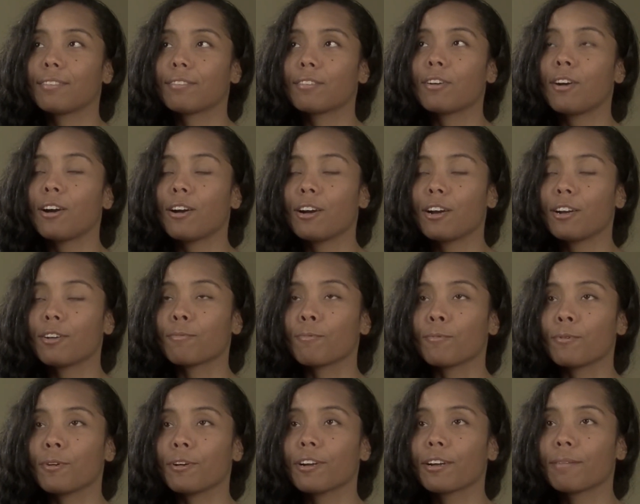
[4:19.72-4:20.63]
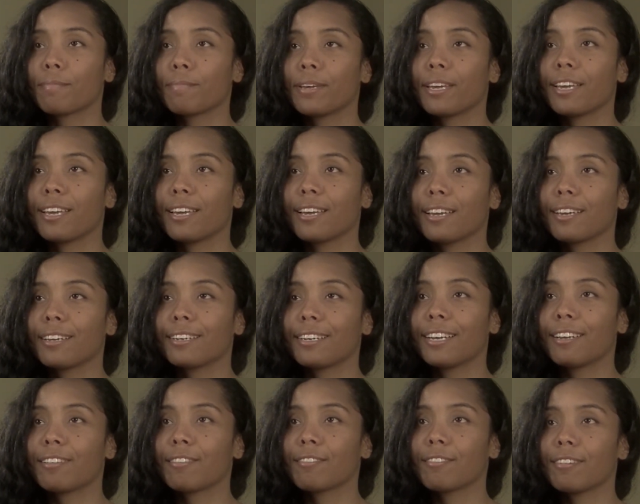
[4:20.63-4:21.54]
hard work being a
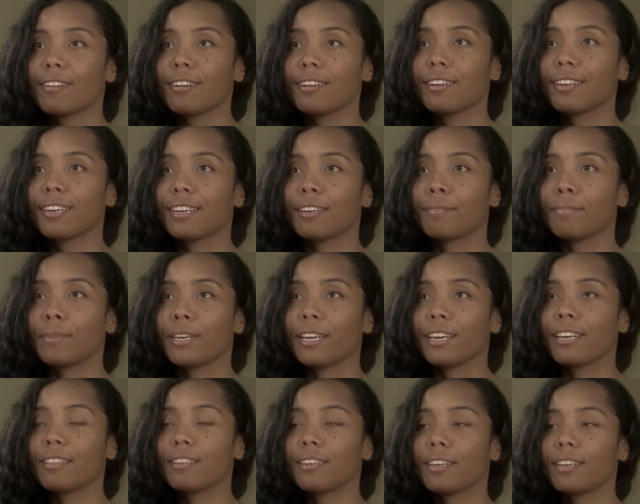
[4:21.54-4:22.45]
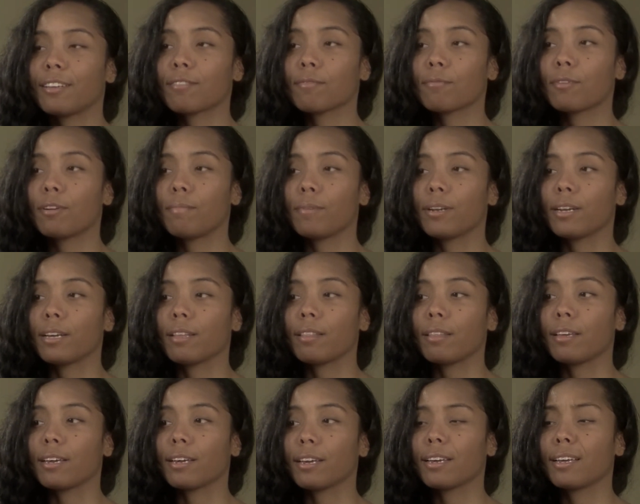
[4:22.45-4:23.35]
dancer and being in the dance world, but I
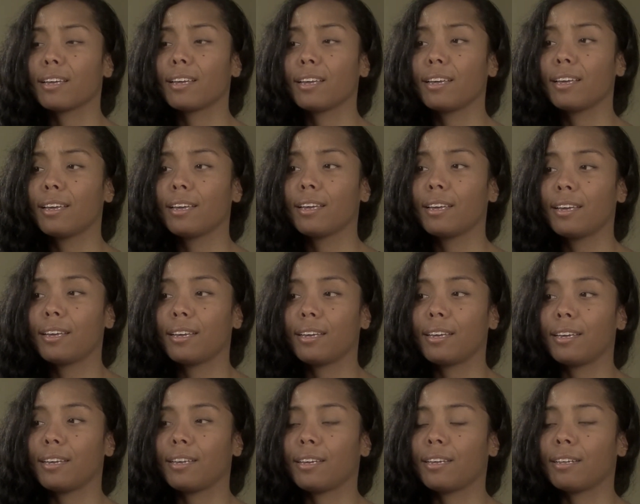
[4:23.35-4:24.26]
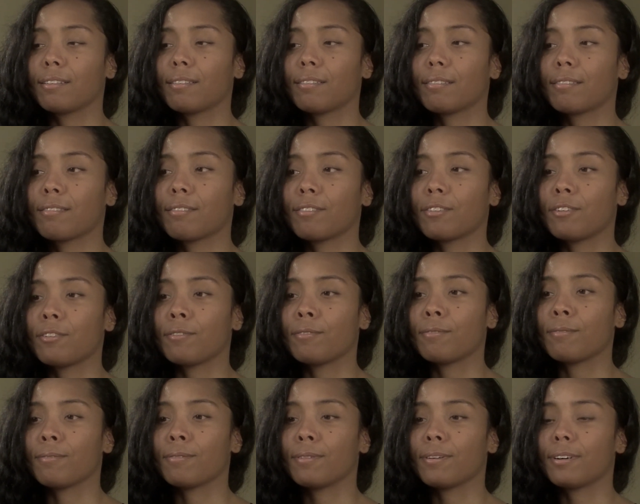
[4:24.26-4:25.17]
think it's
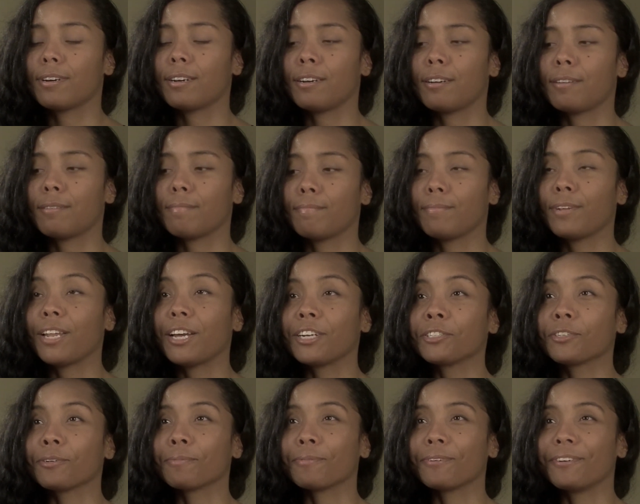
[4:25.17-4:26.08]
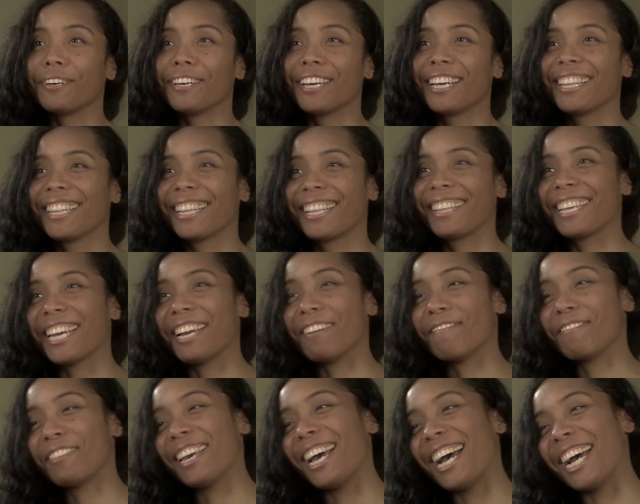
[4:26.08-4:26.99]
so pleasurable at the
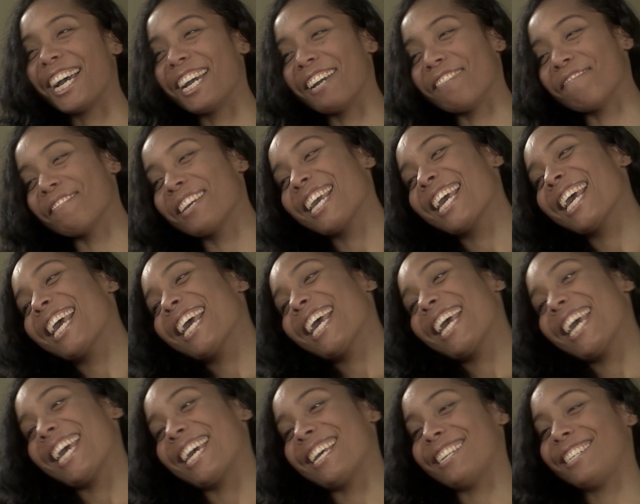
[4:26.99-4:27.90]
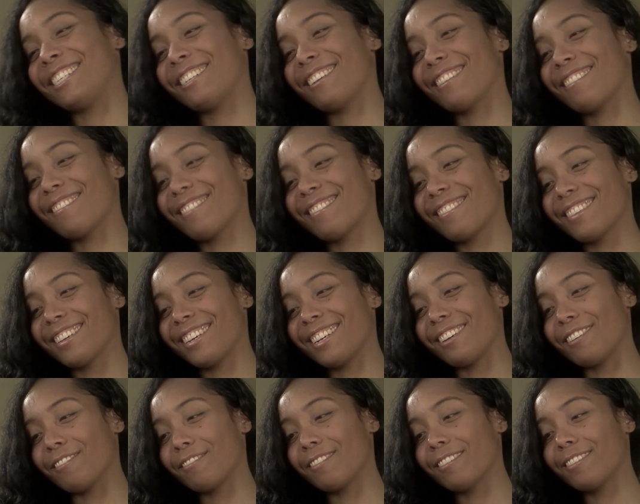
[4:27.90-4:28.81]
same time, and just
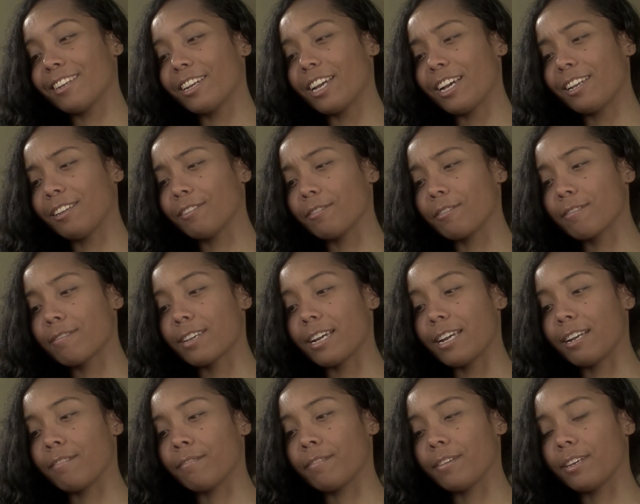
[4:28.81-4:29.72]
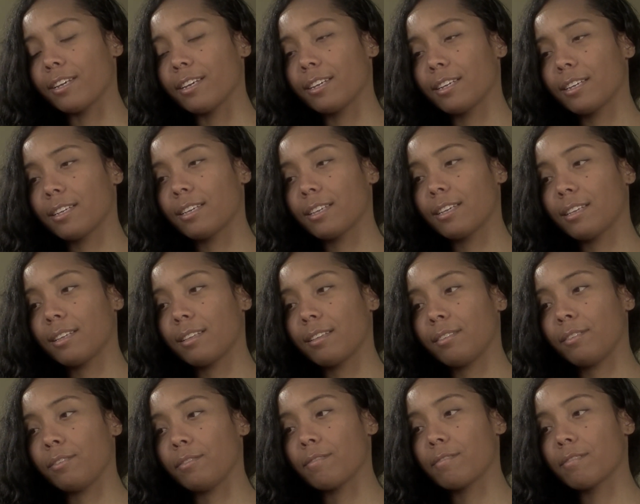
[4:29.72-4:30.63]
to not lose sight of it,
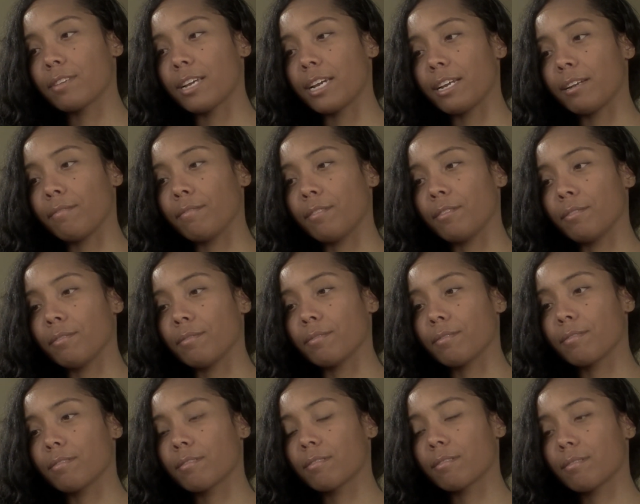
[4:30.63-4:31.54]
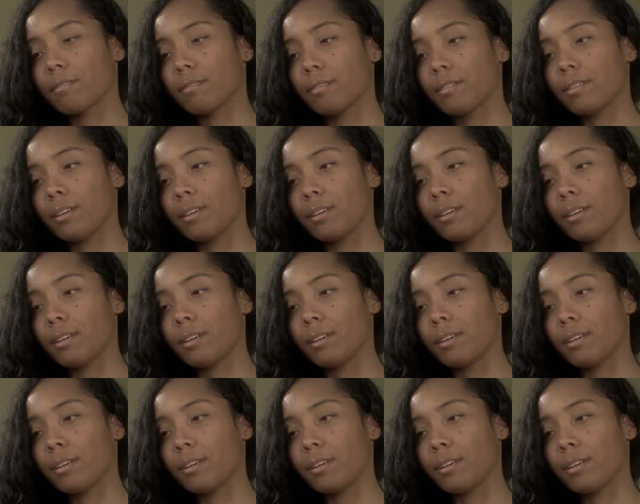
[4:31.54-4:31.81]
lose sight of those